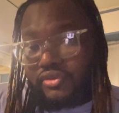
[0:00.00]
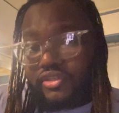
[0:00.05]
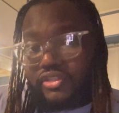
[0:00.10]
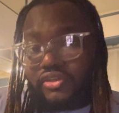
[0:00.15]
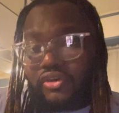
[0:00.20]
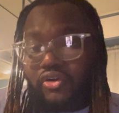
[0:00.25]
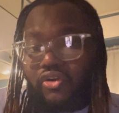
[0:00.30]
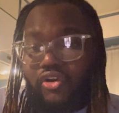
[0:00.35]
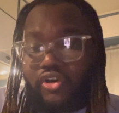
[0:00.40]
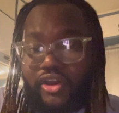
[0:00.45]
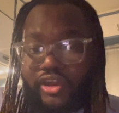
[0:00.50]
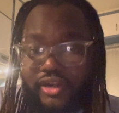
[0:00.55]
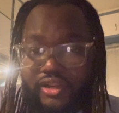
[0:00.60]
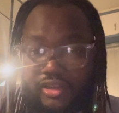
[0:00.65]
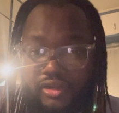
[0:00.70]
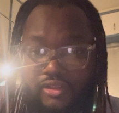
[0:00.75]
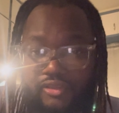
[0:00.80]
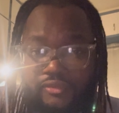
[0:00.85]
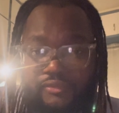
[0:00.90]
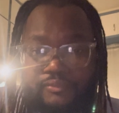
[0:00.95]
it, your heart in
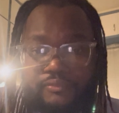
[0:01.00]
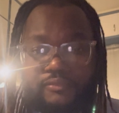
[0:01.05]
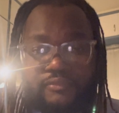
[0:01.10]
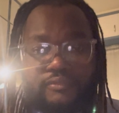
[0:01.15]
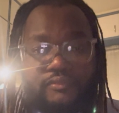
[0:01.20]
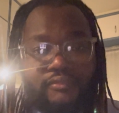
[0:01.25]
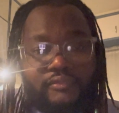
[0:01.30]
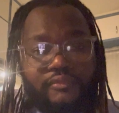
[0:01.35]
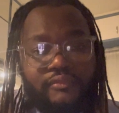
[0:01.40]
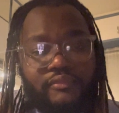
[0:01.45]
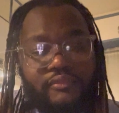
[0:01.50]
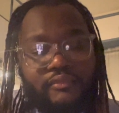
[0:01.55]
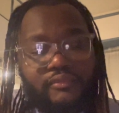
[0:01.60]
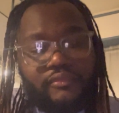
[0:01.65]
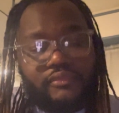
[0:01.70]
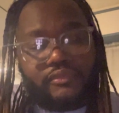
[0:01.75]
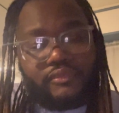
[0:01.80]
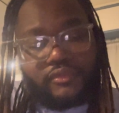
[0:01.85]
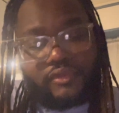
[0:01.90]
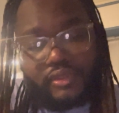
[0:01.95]
it,
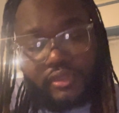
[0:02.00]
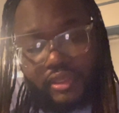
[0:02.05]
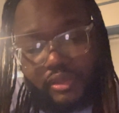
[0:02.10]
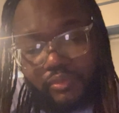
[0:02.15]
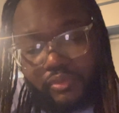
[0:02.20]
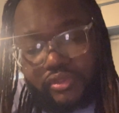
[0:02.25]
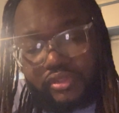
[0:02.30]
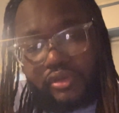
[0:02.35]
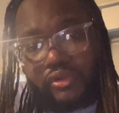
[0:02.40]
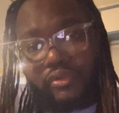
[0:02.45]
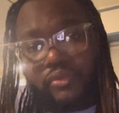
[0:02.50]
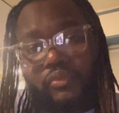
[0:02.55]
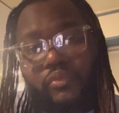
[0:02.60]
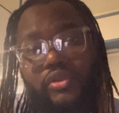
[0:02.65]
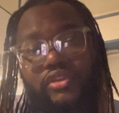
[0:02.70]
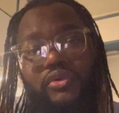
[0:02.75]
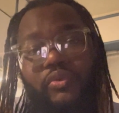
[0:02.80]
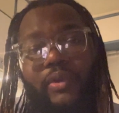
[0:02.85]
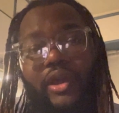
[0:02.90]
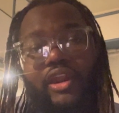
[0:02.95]
and
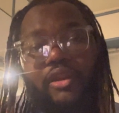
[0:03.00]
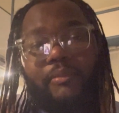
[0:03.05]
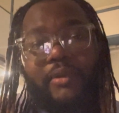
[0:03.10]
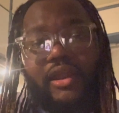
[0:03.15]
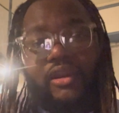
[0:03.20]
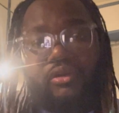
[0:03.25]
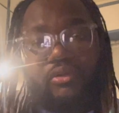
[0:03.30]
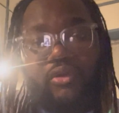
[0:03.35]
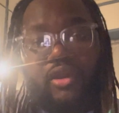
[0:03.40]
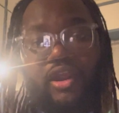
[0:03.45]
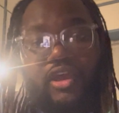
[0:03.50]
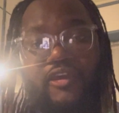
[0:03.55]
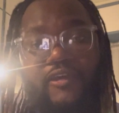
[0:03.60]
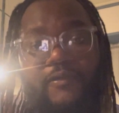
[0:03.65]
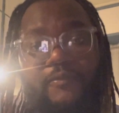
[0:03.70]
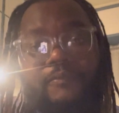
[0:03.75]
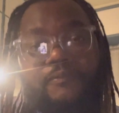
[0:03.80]
with the right amount of grind,